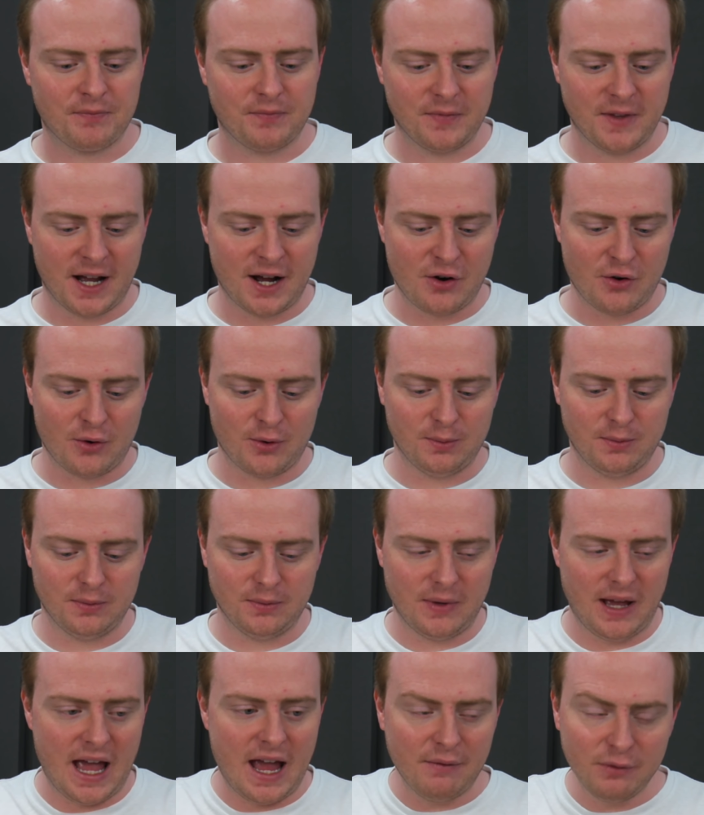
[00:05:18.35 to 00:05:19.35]
Now,
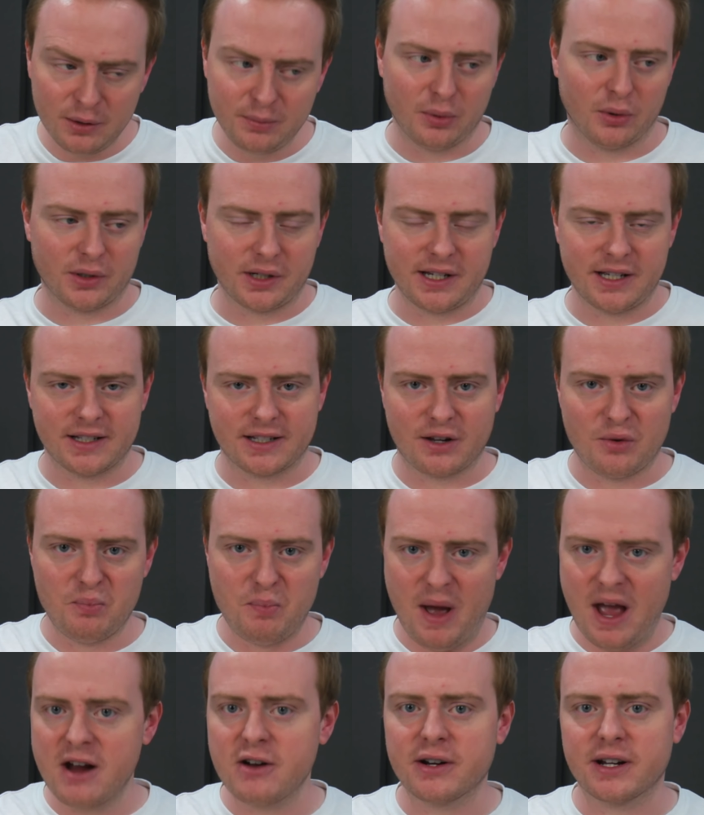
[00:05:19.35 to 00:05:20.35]
everybody is
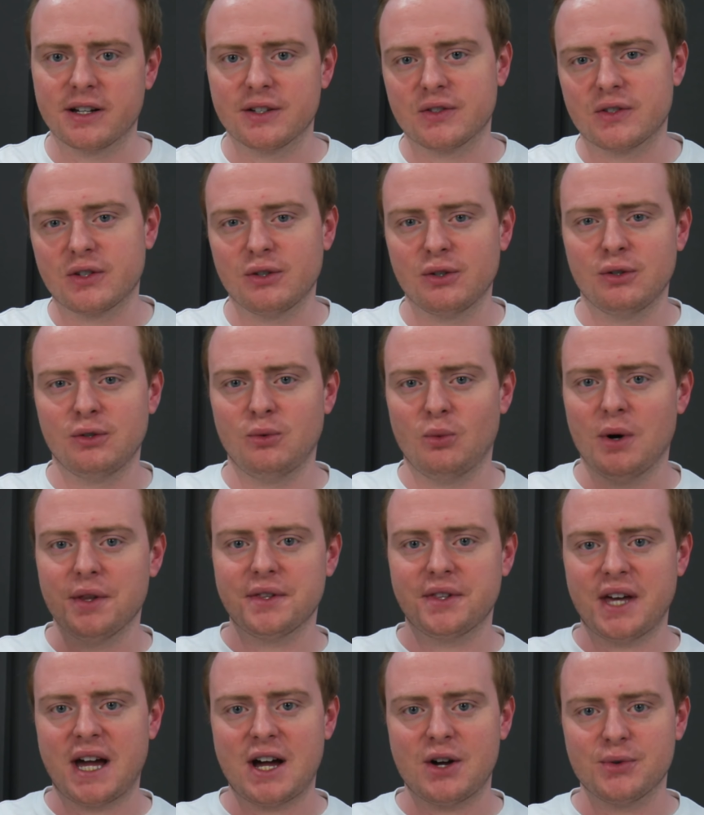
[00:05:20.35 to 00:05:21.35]
comparing it to
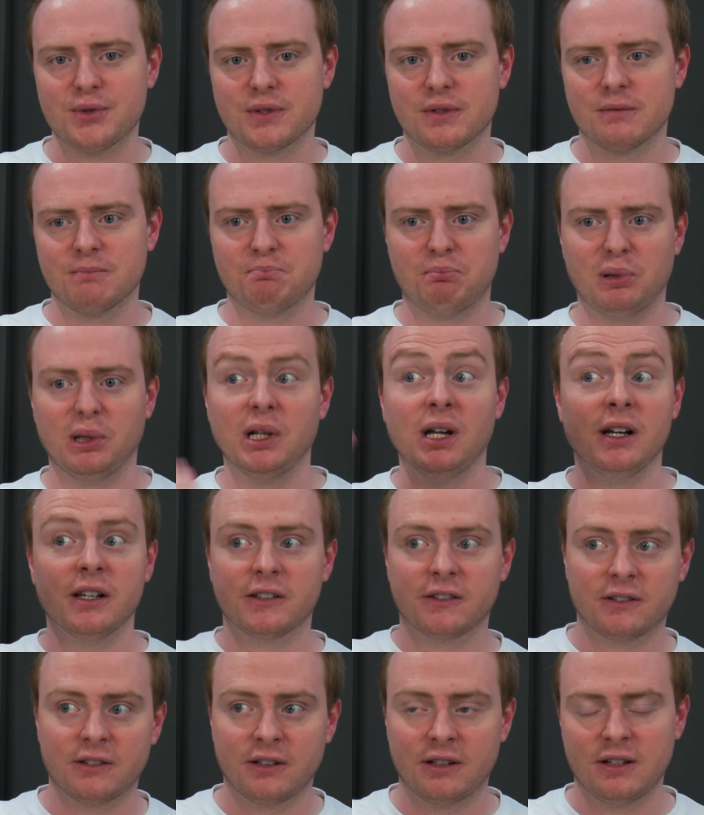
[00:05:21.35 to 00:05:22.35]

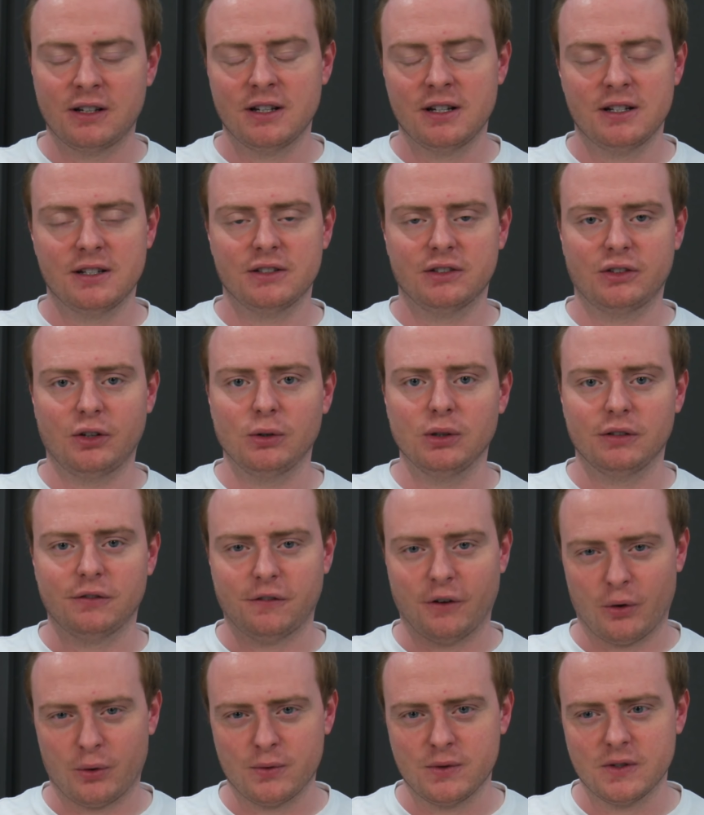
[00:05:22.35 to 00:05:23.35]
$1,000+
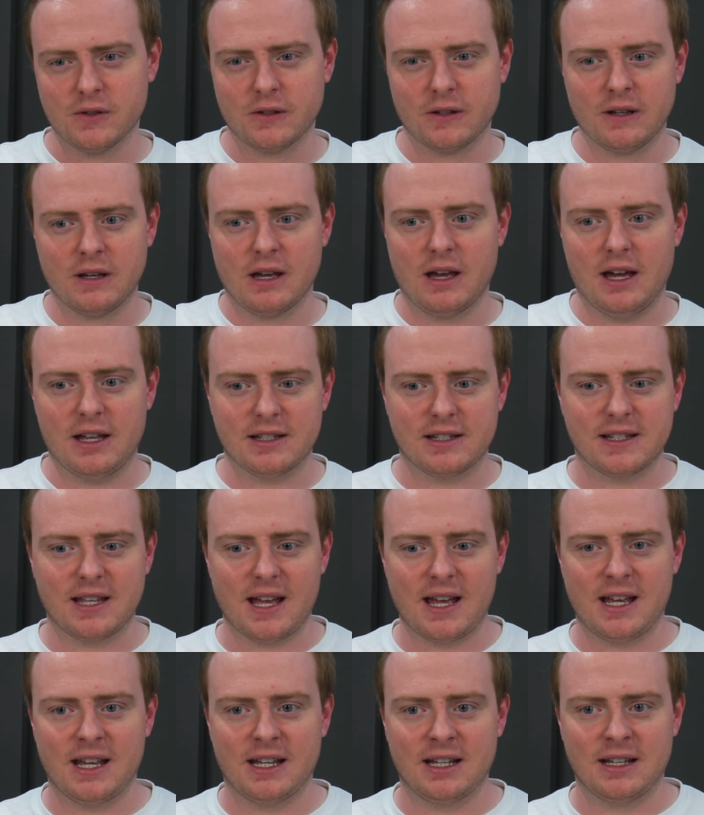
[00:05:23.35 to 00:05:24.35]
phones and
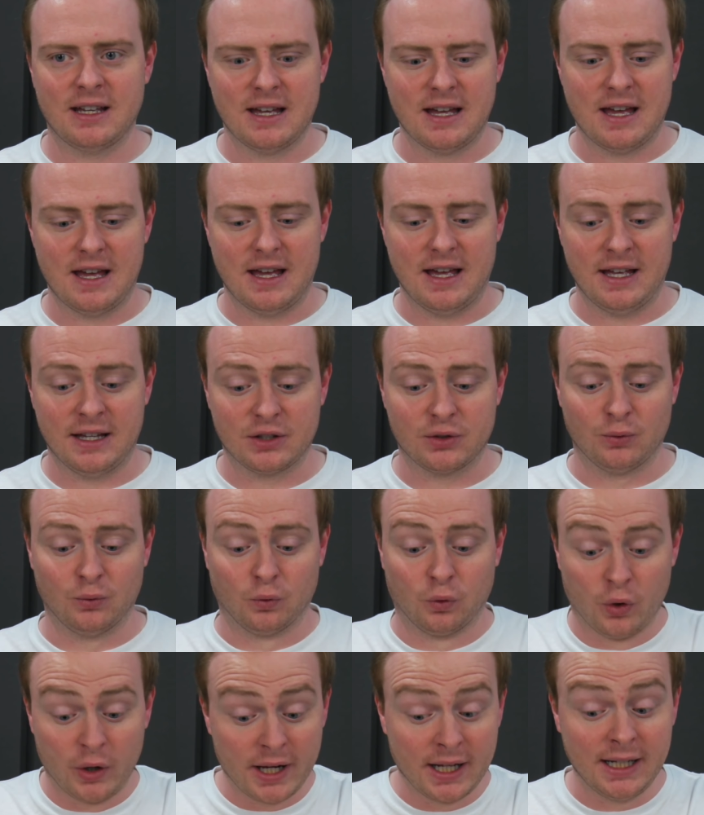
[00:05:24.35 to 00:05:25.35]
saying it's
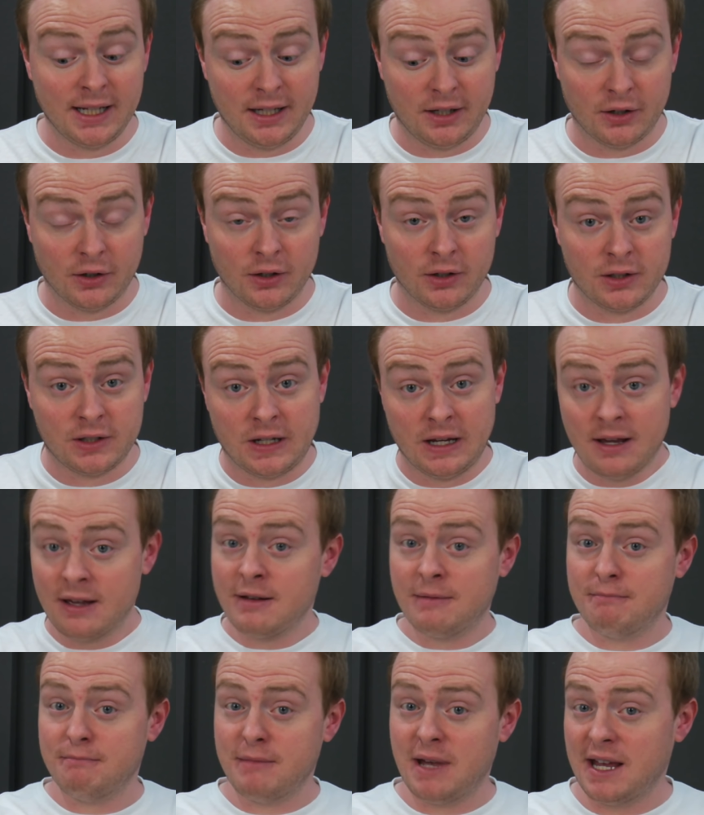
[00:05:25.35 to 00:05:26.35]
really good,
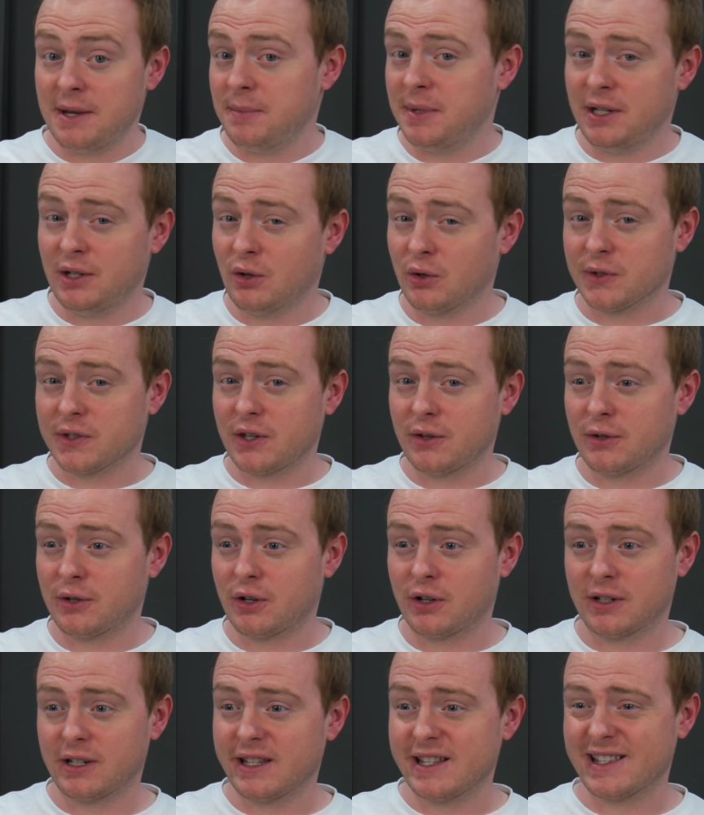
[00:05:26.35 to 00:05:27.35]
maybe not so
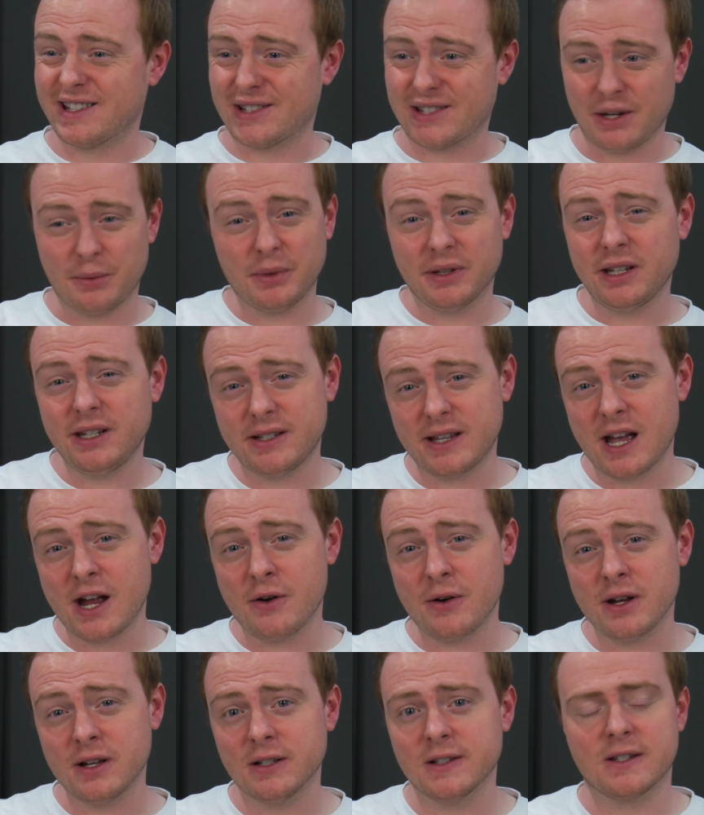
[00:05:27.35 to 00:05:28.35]
good in some of these
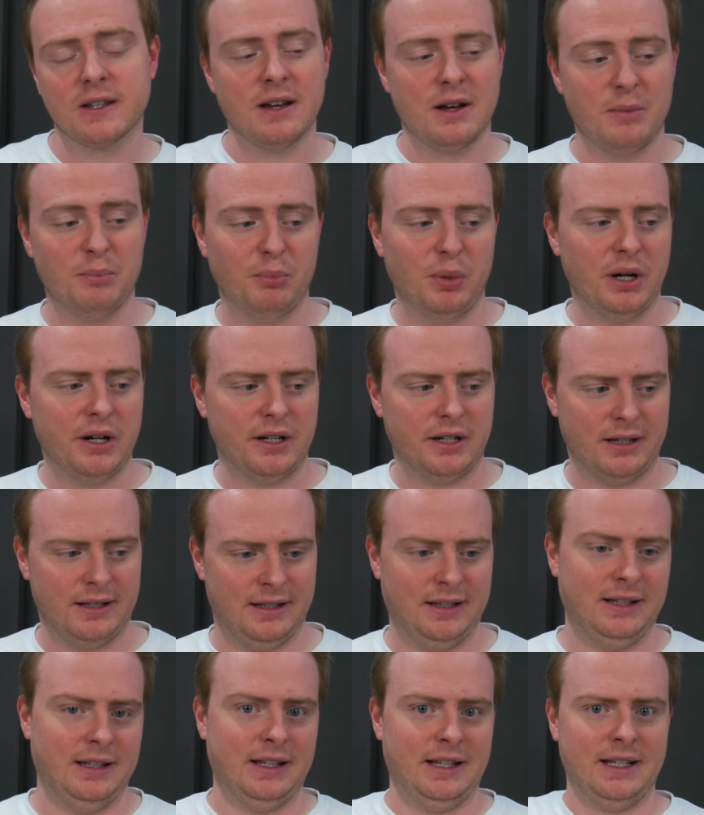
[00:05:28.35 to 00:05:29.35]
areas, but
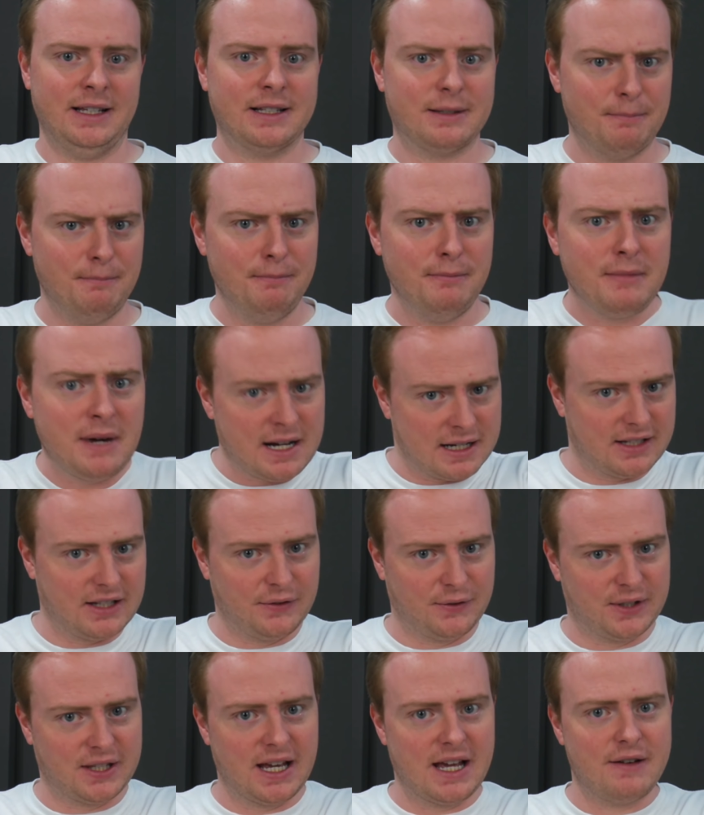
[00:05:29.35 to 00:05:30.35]
it's
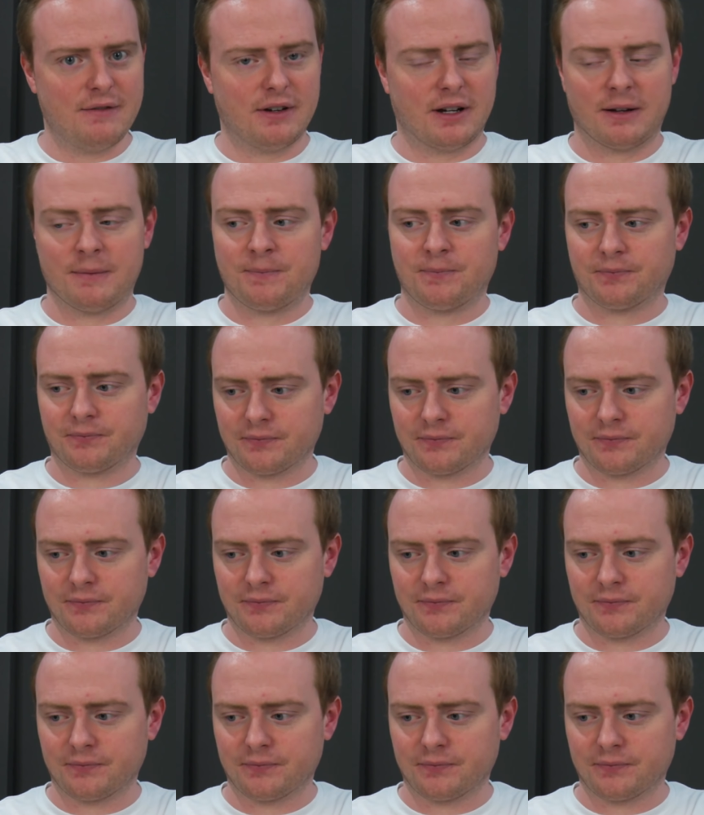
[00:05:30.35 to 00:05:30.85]
massive saving.